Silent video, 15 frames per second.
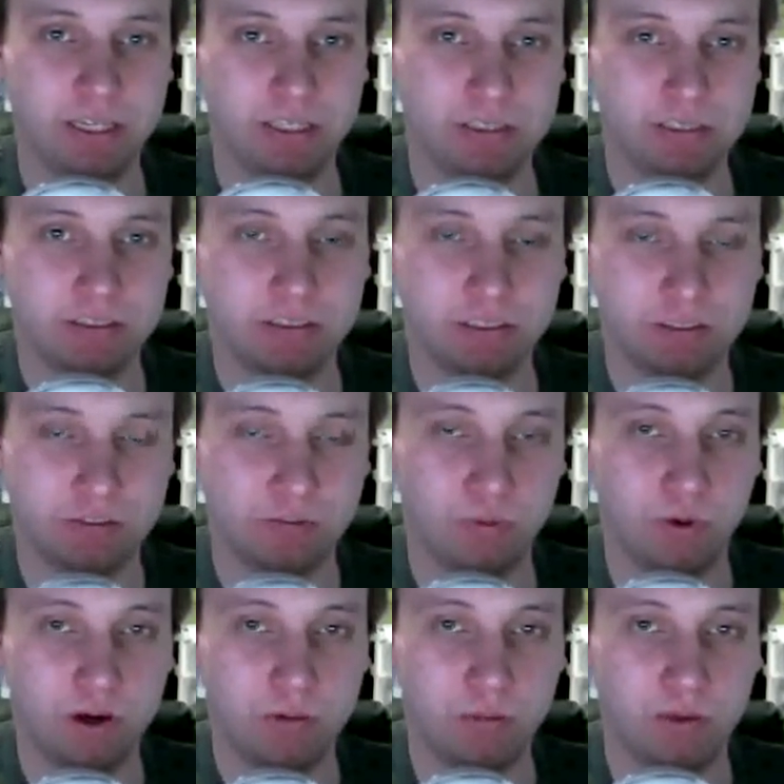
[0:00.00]
It's just
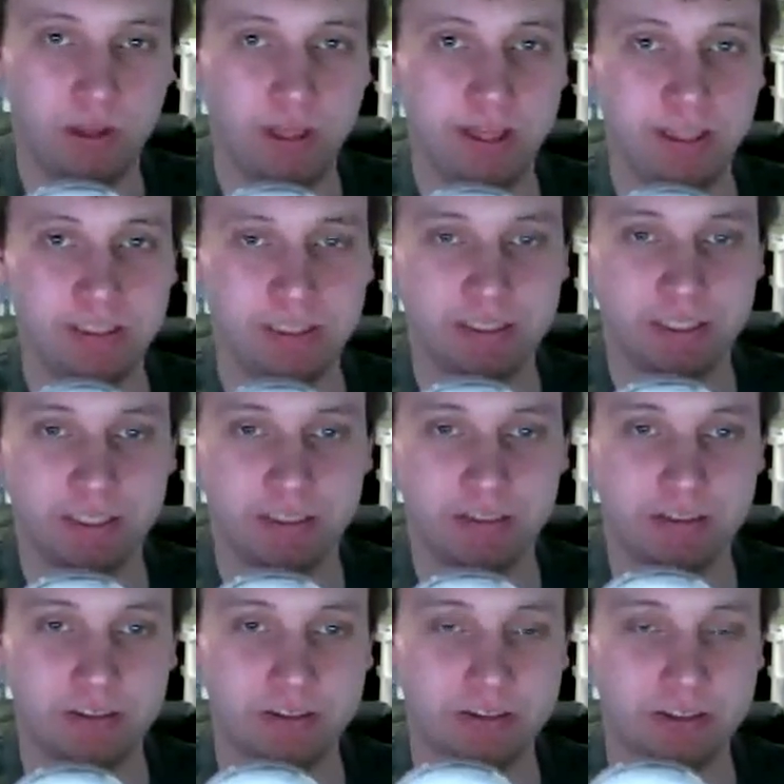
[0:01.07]
one place, and
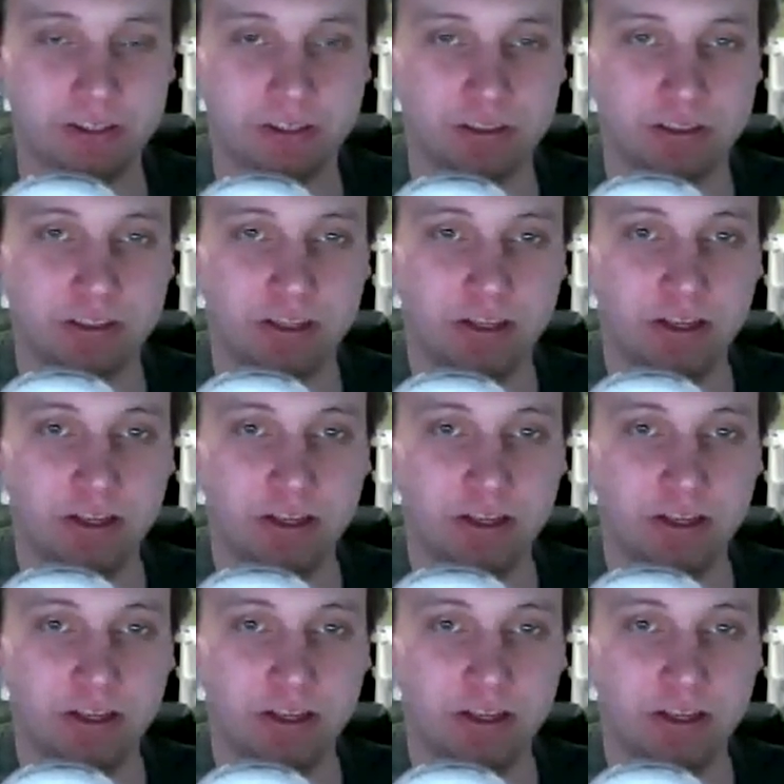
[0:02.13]
there's just